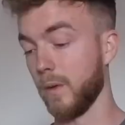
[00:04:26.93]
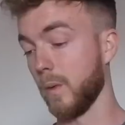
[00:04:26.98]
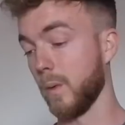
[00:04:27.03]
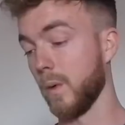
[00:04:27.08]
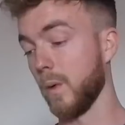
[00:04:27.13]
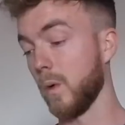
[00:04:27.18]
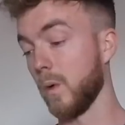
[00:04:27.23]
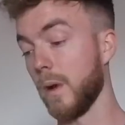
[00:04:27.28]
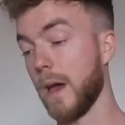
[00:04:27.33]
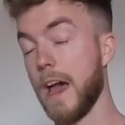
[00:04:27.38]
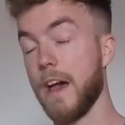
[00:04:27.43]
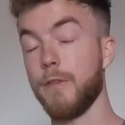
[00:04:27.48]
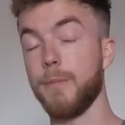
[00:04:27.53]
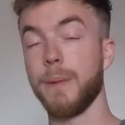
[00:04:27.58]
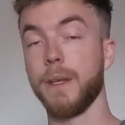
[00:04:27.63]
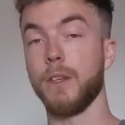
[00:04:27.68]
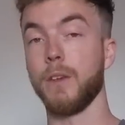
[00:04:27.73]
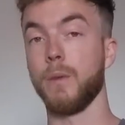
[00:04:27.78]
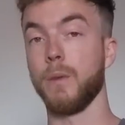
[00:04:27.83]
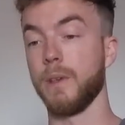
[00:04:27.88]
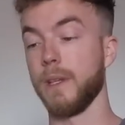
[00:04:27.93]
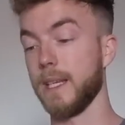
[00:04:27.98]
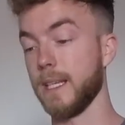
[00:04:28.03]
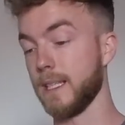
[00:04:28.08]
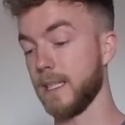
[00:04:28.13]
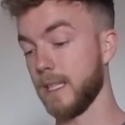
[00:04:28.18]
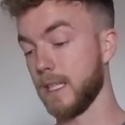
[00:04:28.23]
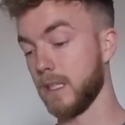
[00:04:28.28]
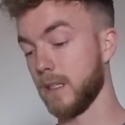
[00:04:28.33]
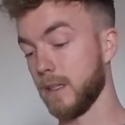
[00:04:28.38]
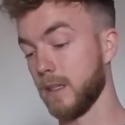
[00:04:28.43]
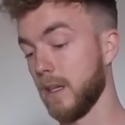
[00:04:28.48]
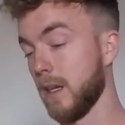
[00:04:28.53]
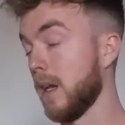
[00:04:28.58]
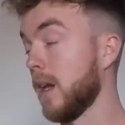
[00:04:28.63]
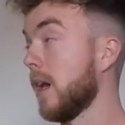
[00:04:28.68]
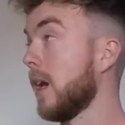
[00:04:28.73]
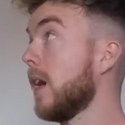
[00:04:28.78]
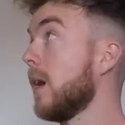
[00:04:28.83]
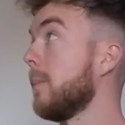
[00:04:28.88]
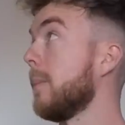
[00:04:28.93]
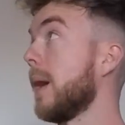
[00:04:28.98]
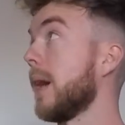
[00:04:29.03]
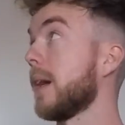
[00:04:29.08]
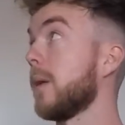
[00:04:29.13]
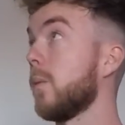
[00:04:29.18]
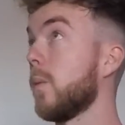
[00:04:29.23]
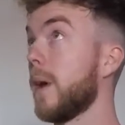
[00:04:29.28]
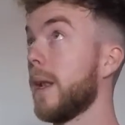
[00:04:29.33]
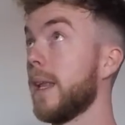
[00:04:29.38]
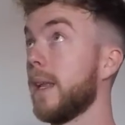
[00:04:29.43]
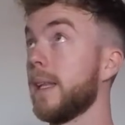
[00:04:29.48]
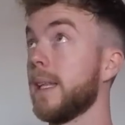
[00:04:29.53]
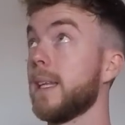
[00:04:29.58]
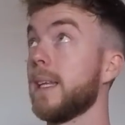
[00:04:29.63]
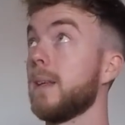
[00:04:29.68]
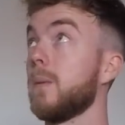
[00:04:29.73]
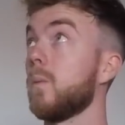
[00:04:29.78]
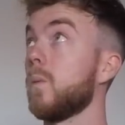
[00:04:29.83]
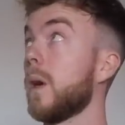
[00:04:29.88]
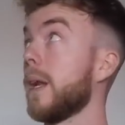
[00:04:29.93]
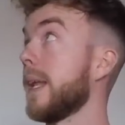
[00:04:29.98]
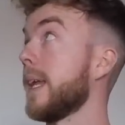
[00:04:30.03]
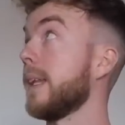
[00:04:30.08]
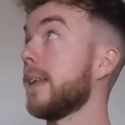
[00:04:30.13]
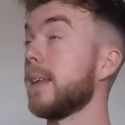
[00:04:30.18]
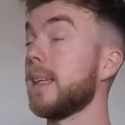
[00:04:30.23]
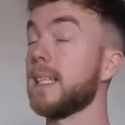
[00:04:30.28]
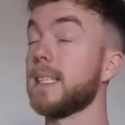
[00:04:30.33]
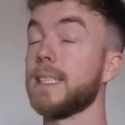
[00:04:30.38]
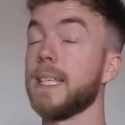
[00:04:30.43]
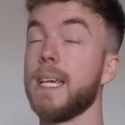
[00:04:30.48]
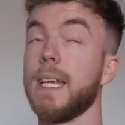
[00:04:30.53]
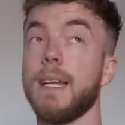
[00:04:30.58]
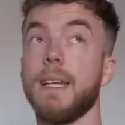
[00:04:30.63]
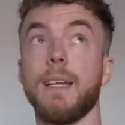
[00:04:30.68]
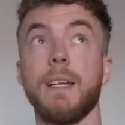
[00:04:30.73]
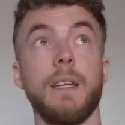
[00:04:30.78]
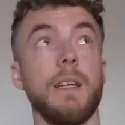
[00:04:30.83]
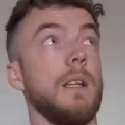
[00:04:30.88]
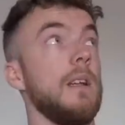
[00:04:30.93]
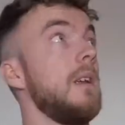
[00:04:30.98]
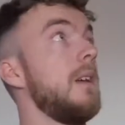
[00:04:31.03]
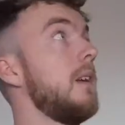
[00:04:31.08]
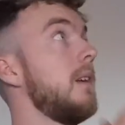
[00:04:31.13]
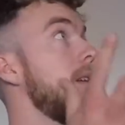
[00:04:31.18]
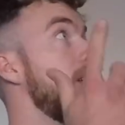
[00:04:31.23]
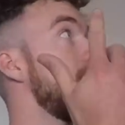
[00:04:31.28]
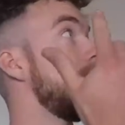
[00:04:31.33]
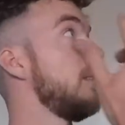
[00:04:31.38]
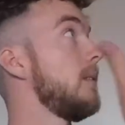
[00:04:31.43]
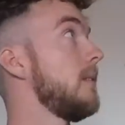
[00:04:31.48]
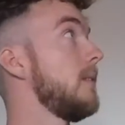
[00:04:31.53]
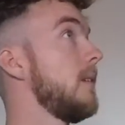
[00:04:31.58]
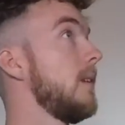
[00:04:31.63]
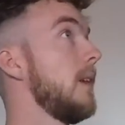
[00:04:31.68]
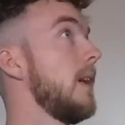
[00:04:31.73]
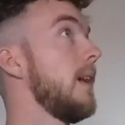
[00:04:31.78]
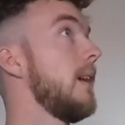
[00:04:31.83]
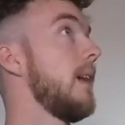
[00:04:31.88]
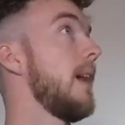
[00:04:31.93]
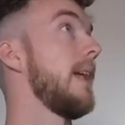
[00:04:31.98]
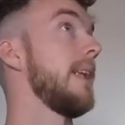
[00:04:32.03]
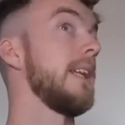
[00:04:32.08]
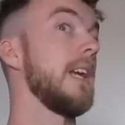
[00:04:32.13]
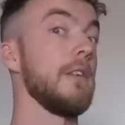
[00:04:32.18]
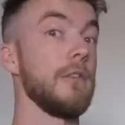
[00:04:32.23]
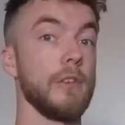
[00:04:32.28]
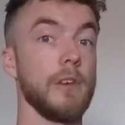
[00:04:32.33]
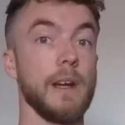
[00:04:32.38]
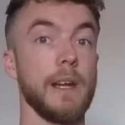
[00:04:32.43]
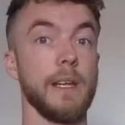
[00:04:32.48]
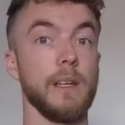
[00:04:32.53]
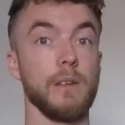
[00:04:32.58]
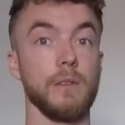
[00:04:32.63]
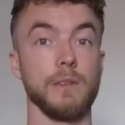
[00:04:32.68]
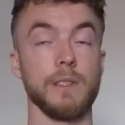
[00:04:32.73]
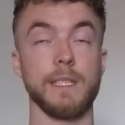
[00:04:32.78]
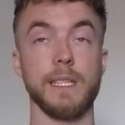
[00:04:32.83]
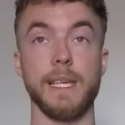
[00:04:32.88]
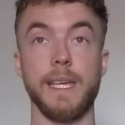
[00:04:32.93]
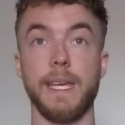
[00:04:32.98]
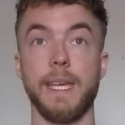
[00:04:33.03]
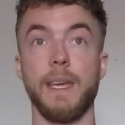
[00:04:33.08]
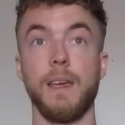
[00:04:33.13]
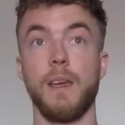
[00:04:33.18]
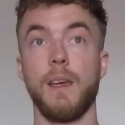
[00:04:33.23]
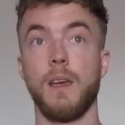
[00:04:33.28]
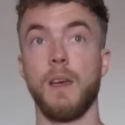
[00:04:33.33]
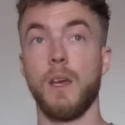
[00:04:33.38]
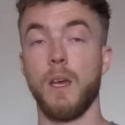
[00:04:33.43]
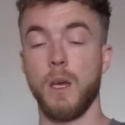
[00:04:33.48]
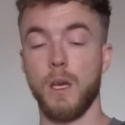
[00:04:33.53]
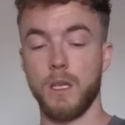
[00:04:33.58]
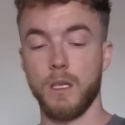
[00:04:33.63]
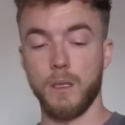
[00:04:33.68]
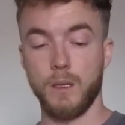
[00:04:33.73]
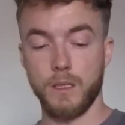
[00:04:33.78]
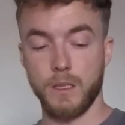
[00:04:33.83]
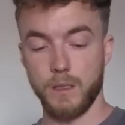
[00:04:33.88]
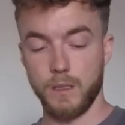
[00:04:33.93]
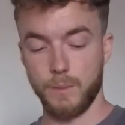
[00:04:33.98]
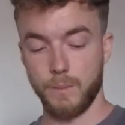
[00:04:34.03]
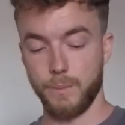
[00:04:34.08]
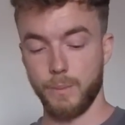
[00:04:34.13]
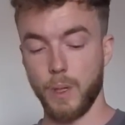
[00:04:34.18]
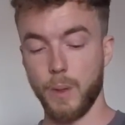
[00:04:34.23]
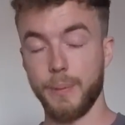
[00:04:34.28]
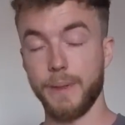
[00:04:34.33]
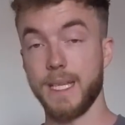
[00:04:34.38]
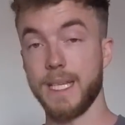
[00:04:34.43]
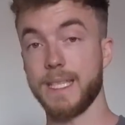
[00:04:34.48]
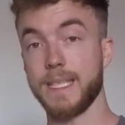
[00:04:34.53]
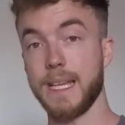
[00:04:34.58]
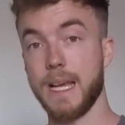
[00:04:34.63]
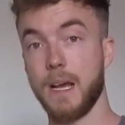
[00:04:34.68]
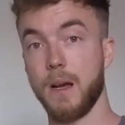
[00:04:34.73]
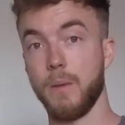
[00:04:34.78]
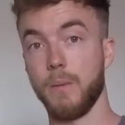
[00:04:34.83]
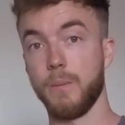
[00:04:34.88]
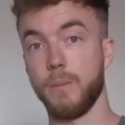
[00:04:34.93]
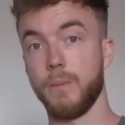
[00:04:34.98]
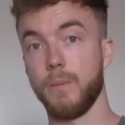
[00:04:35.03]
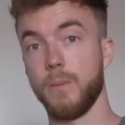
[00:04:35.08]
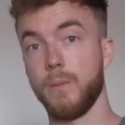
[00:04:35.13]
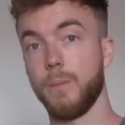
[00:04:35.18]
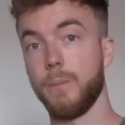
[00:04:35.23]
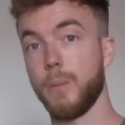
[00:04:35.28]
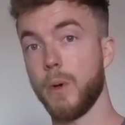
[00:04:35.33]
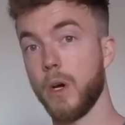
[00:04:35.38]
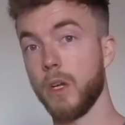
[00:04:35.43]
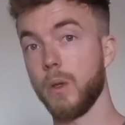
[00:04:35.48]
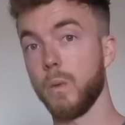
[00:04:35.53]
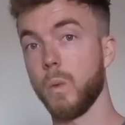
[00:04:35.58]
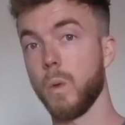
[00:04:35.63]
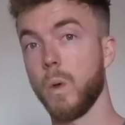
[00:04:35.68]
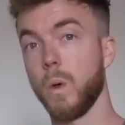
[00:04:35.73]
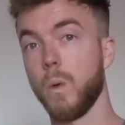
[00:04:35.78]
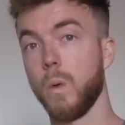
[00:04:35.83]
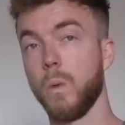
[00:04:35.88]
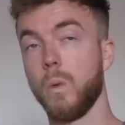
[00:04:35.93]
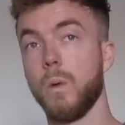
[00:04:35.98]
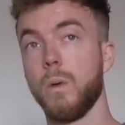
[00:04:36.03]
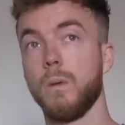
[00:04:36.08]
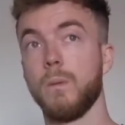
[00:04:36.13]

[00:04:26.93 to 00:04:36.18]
all I have been doing with this is marking one end of the ceiling and the other end, obviously, popping this down by the wall,